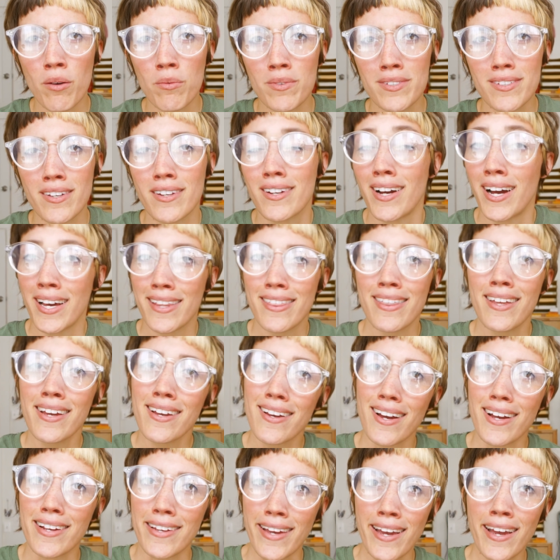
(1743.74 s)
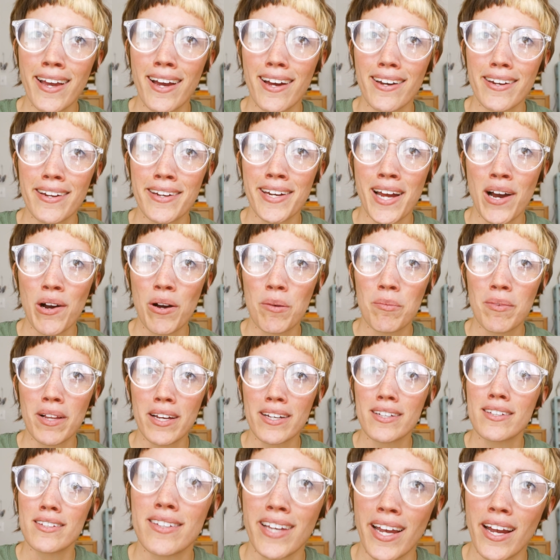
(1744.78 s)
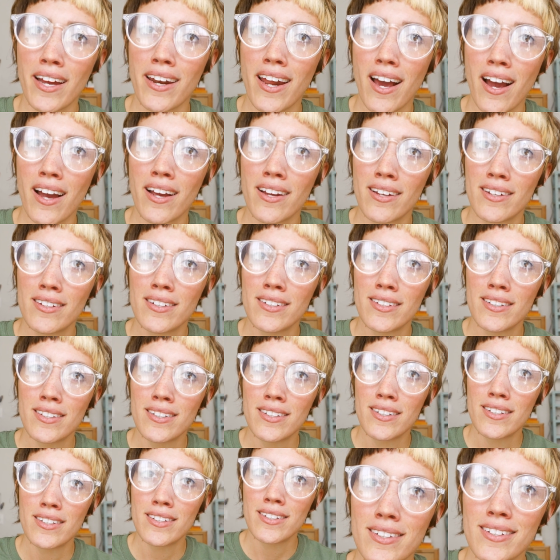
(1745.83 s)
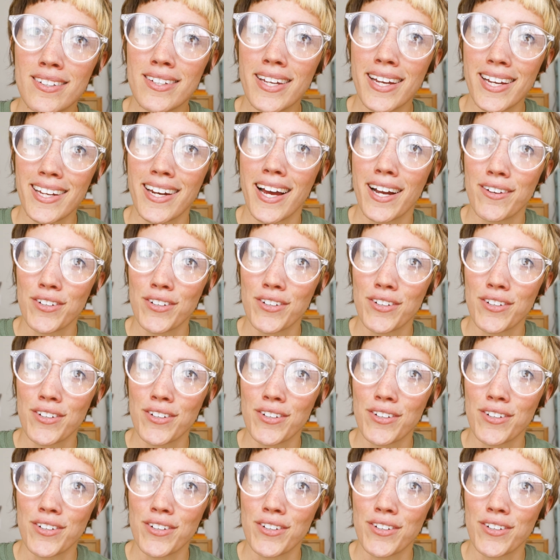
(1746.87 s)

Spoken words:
I was like, I think I can. And now I'm like, can I? Can I